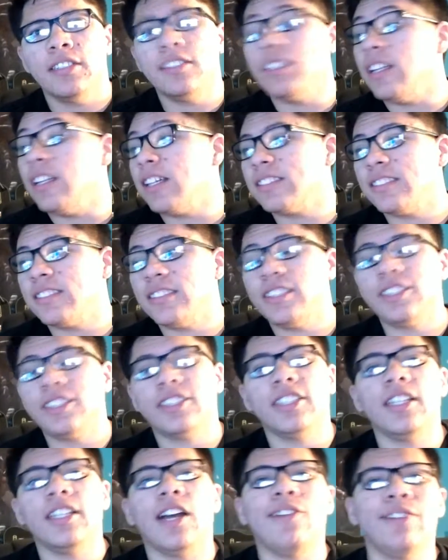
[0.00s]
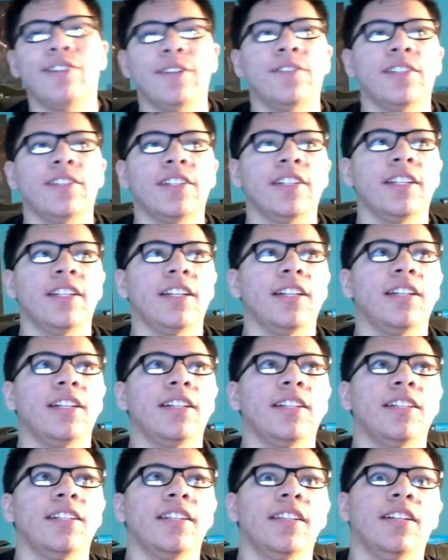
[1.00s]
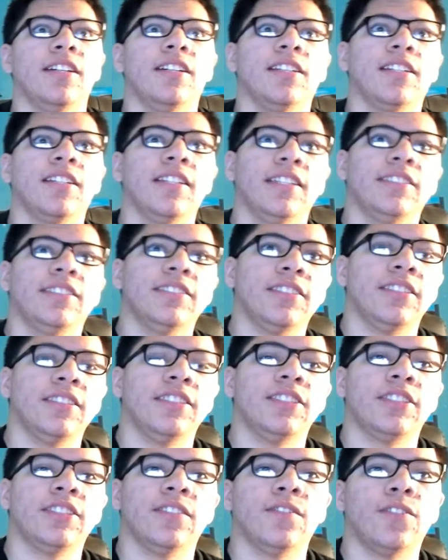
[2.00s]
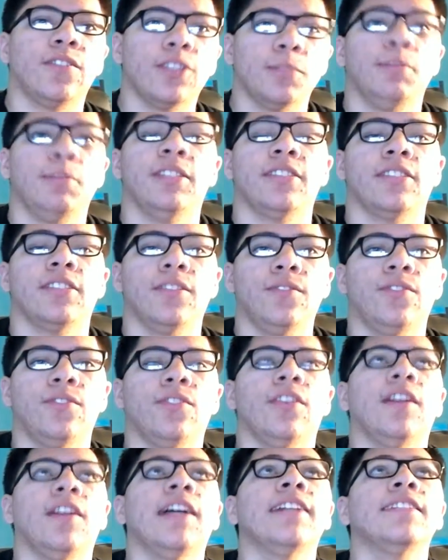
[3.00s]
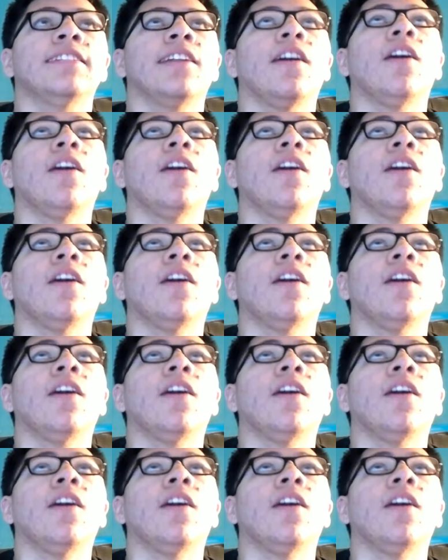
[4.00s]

deluxe edition. However, the collector's edition for the PlayStation 4 has